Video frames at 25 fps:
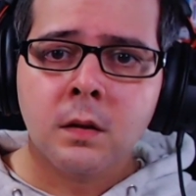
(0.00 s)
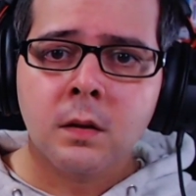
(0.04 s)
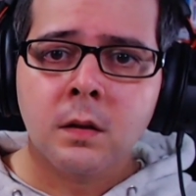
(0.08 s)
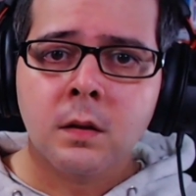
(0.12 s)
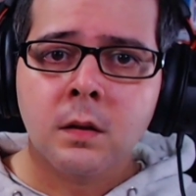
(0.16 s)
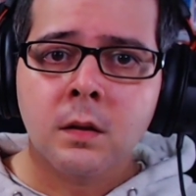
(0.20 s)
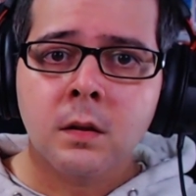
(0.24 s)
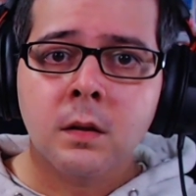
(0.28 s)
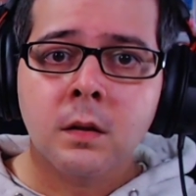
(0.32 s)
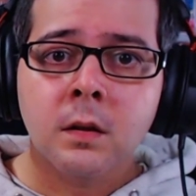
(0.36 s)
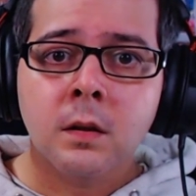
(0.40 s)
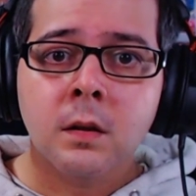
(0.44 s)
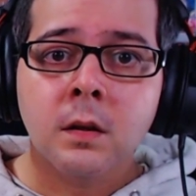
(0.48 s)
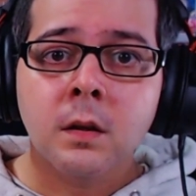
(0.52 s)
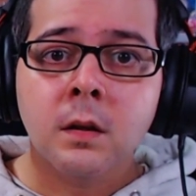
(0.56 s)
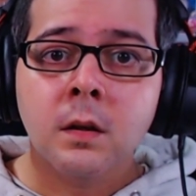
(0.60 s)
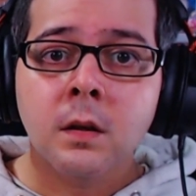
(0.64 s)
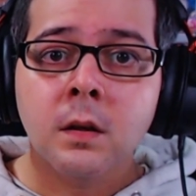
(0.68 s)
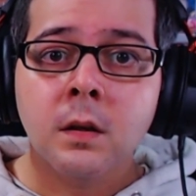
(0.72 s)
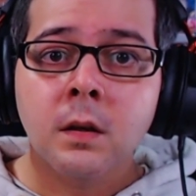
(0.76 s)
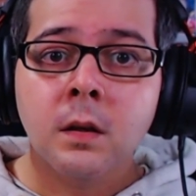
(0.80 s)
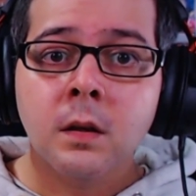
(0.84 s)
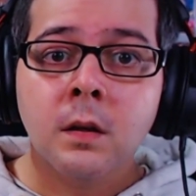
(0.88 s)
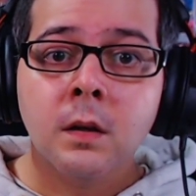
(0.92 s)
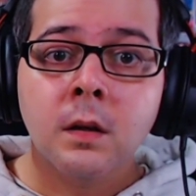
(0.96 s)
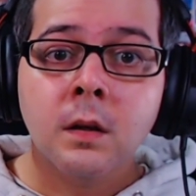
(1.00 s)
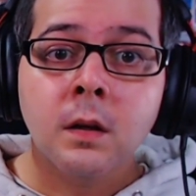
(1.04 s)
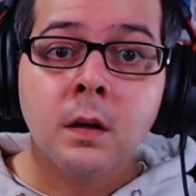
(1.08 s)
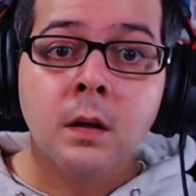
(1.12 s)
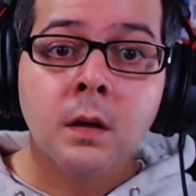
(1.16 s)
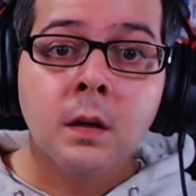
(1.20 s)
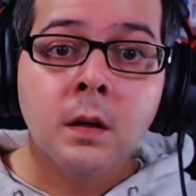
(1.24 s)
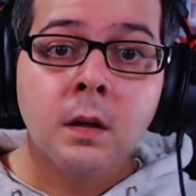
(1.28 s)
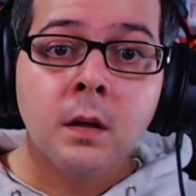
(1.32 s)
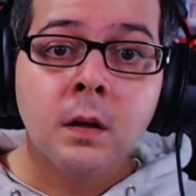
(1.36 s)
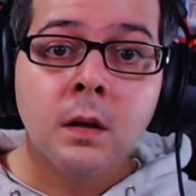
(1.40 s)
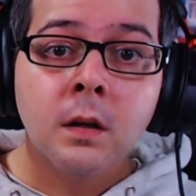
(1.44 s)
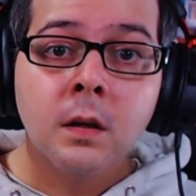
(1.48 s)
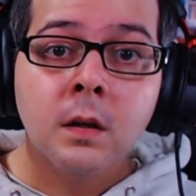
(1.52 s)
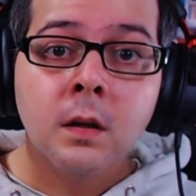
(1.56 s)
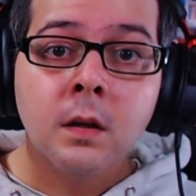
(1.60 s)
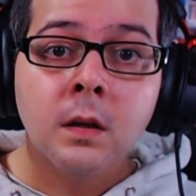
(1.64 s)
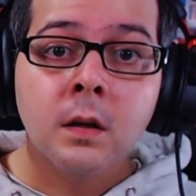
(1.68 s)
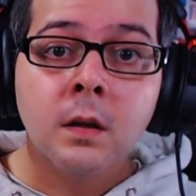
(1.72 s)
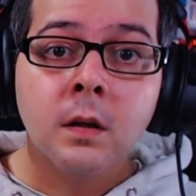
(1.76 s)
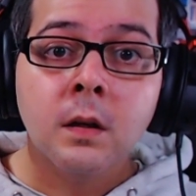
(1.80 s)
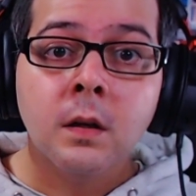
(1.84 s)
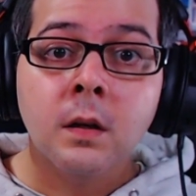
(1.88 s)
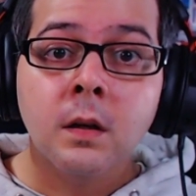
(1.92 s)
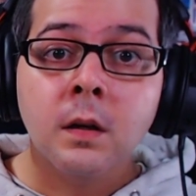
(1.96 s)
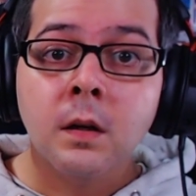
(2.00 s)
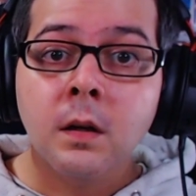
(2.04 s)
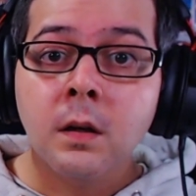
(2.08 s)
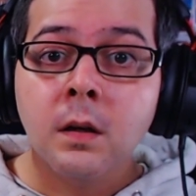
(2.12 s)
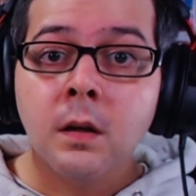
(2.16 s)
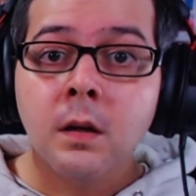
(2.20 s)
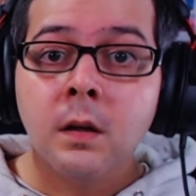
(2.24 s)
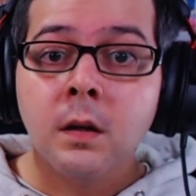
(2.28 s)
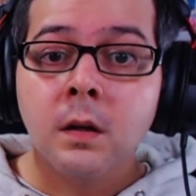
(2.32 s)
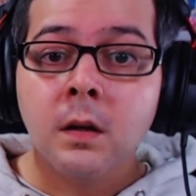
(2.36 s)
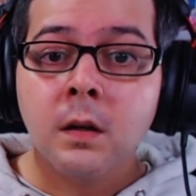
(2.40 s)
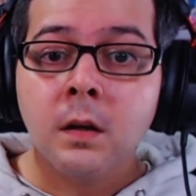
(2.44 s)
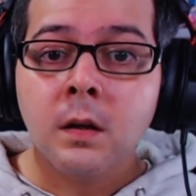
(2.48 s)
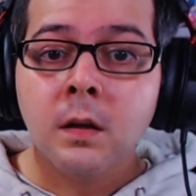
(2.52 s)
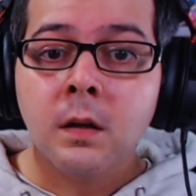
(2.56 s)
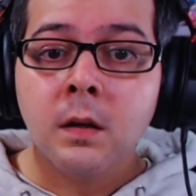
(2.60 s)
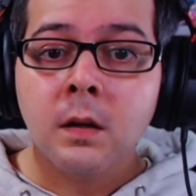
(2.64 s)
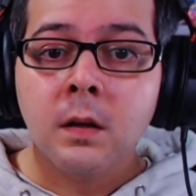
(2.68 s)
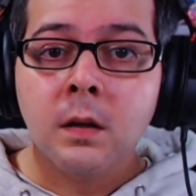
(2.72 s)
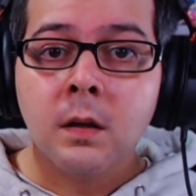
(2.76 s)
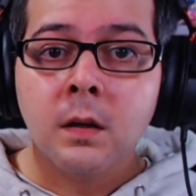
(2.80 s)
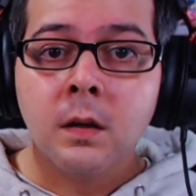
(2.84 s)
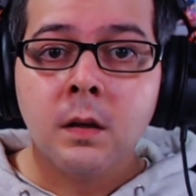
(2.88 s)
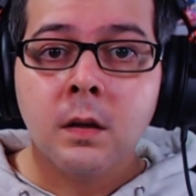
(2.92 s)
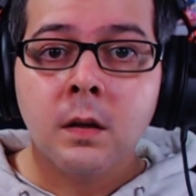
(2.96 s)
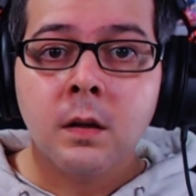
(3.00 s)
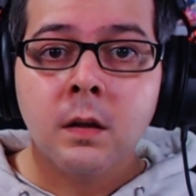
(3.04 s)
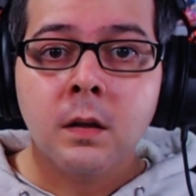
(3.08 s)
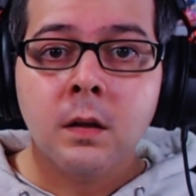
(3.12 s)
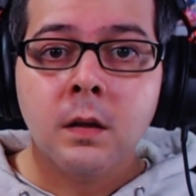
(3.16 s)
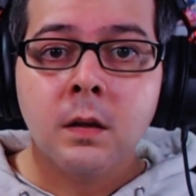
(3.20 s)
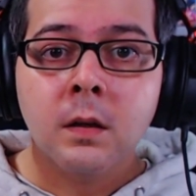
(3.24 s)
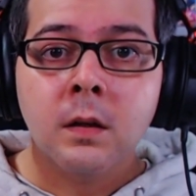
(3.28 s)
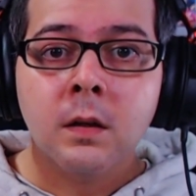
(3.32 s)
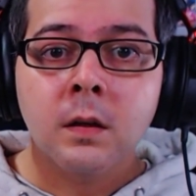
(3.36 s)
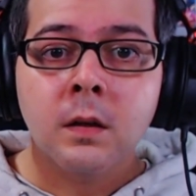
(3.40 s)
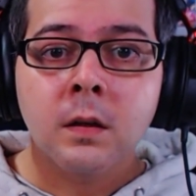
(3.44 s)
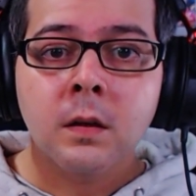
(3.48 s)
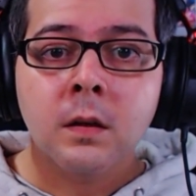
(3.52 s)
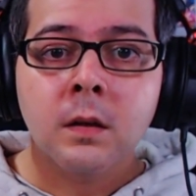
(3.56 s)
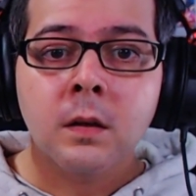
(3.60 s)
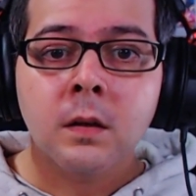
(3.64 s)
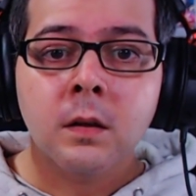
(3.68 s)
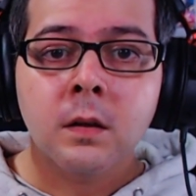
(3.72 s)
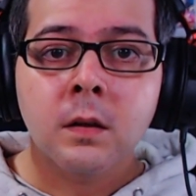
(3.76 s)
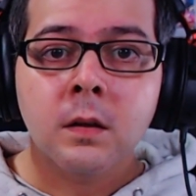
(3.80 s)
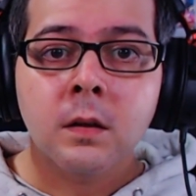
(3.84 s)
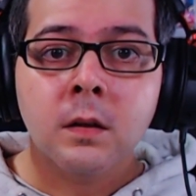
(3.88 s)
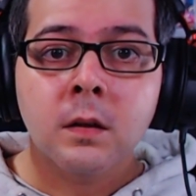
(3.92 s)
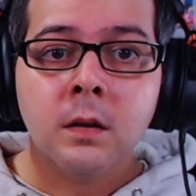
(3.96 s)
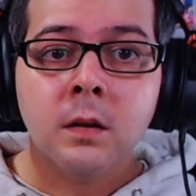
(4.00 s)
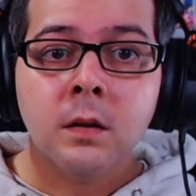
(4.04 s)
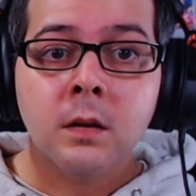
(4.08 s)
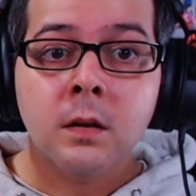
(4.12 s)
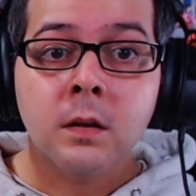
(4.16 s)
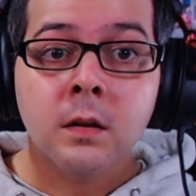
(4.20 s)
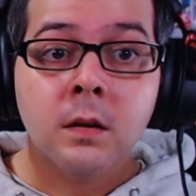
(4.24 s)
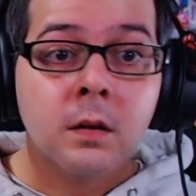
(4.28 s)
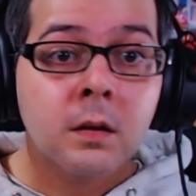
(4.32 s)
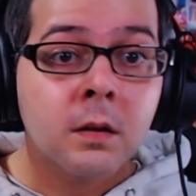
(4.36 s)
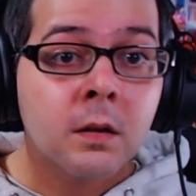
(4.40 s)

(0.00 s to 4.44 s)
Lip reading: Nothing is said.